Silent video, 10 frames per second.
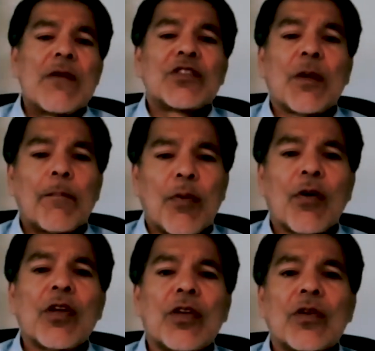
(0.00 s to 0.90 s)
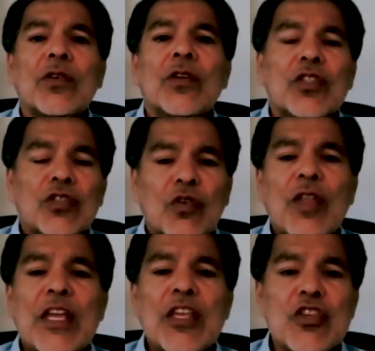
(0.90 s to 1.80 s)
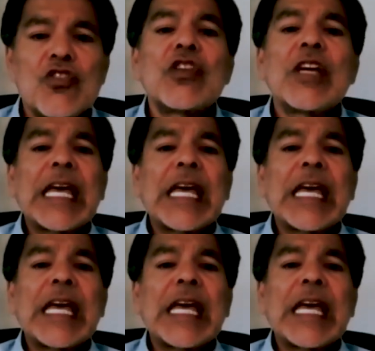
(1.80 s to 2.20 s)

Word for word: support you so that you